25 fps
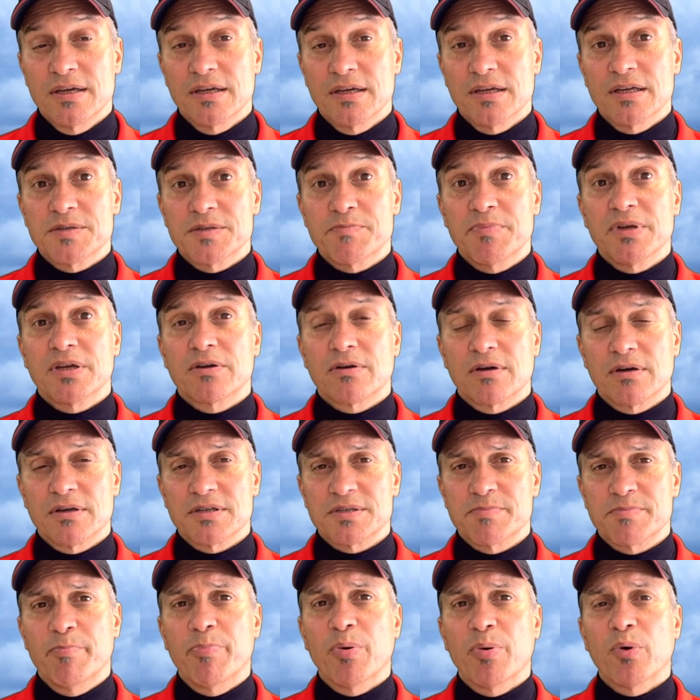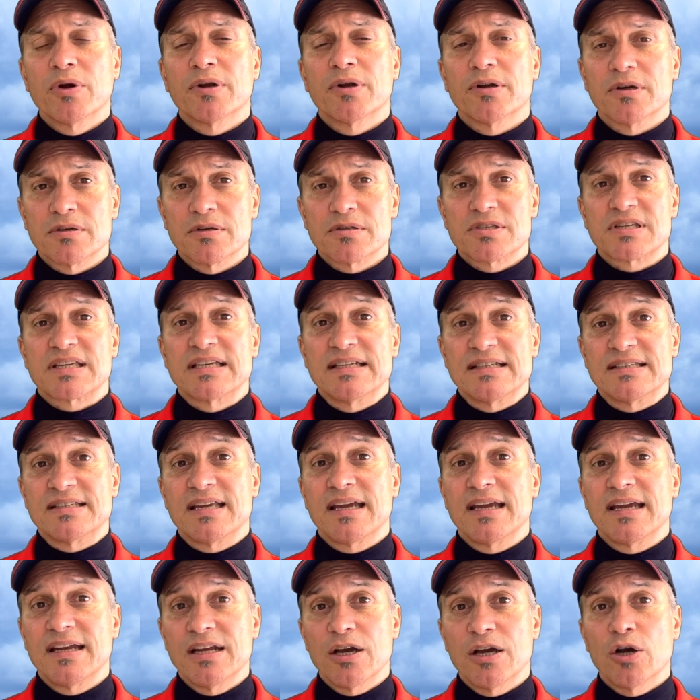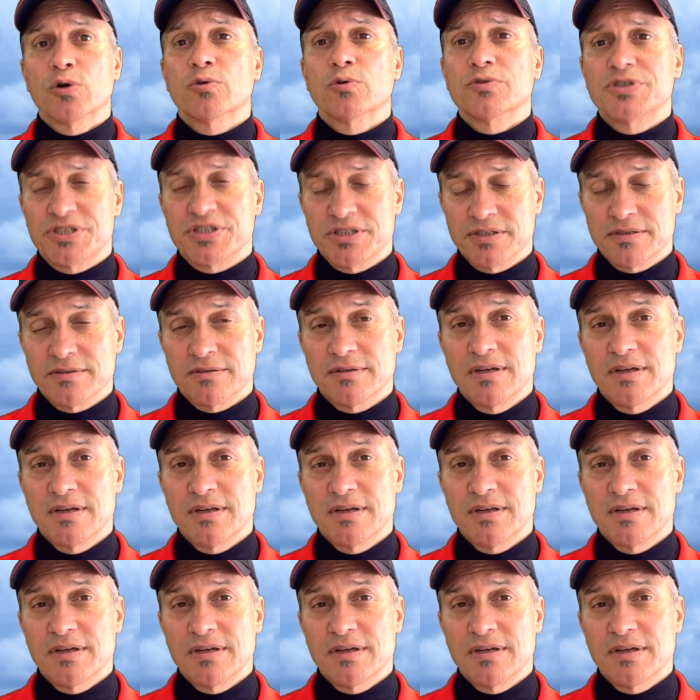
is because borders contain ocean,